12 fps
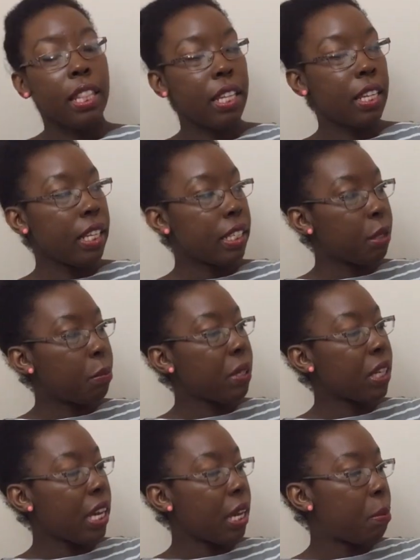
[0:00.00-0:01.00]
The next
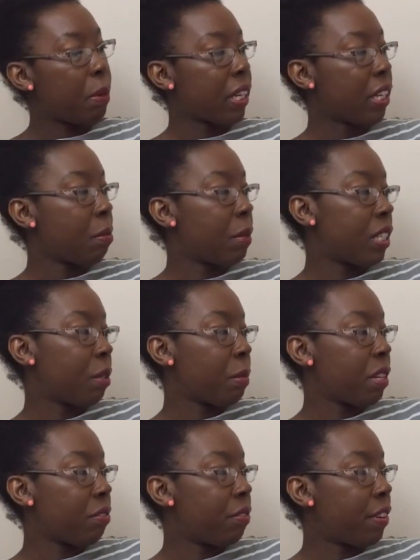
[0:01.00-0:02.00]
book I picked up this
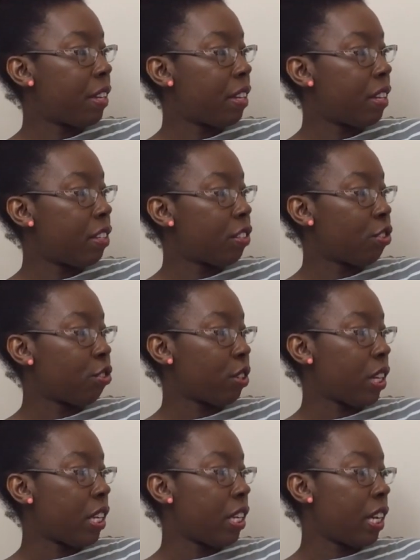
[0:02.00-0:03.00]
month is
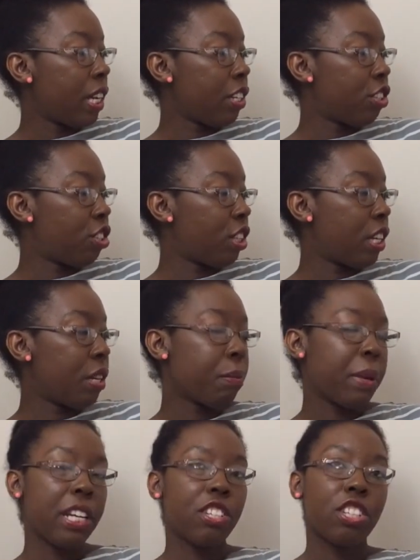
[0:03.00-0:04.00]
Dread Nation
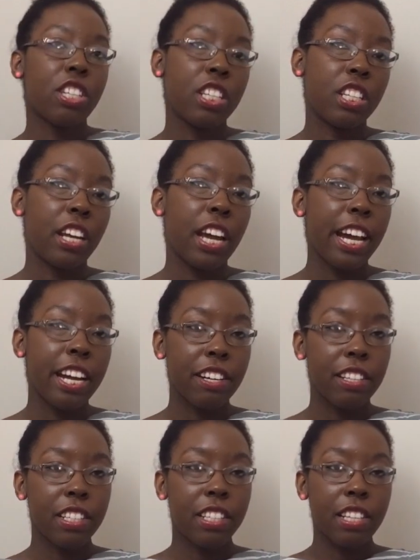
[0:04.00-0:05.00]
by Justina
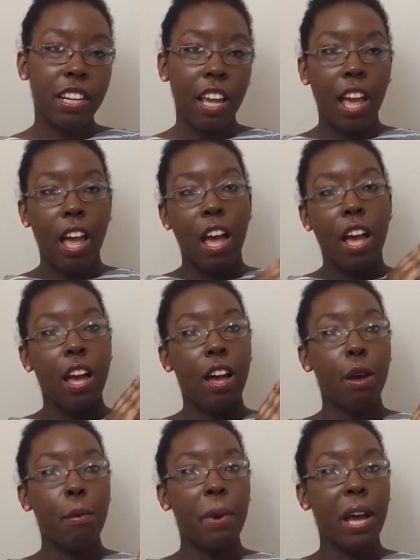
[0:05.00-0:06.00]
Ireland.
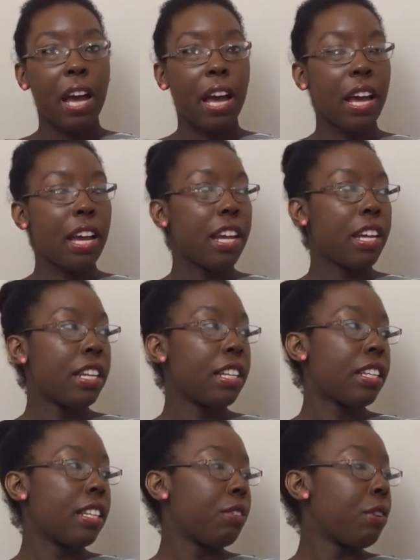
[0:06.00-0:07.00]
I
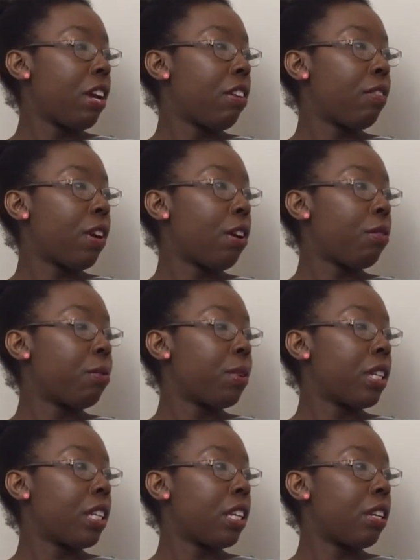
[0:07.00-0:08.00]
have
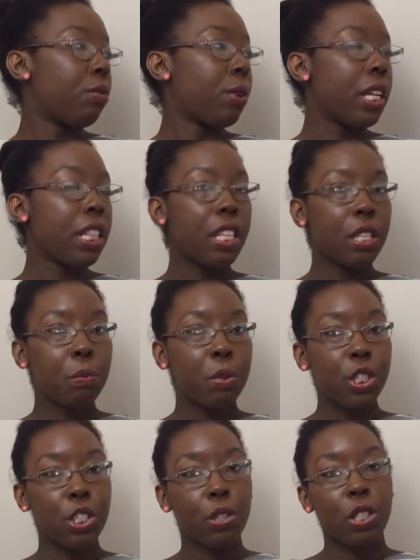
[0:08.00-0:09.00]
already read this
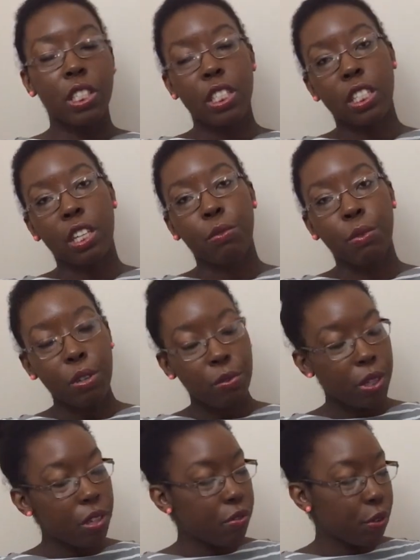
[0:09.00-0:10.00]
book, so this is a
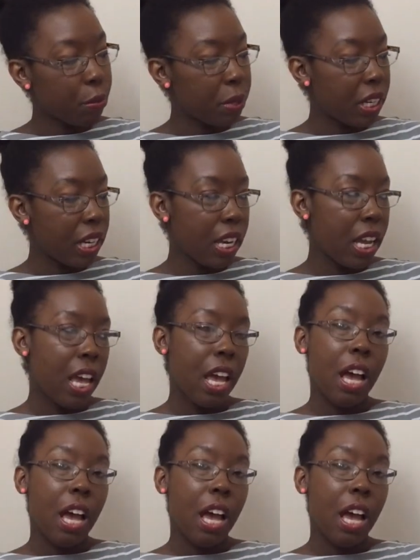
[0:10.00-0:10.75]
reread for me.